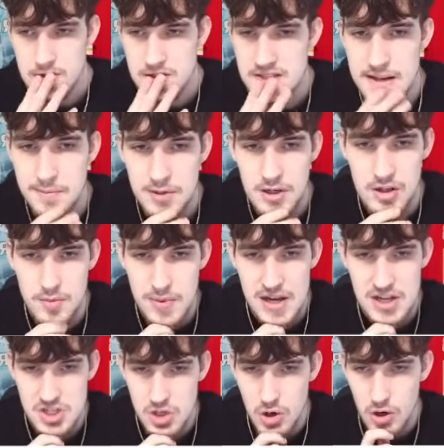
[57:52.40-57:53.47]
He's damn near the
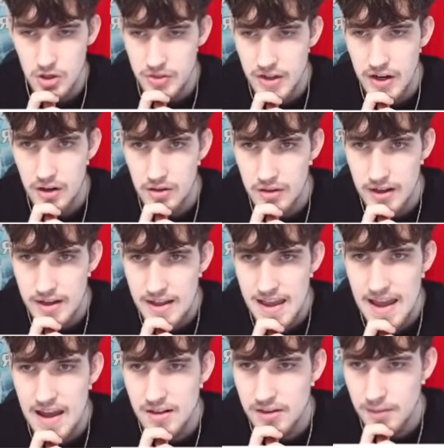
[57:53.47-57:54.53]
best guard there. Like,
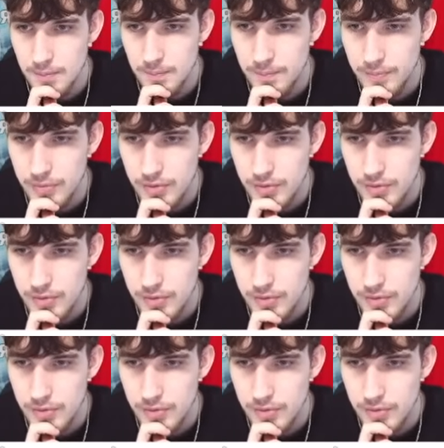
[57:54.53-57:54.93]
add him.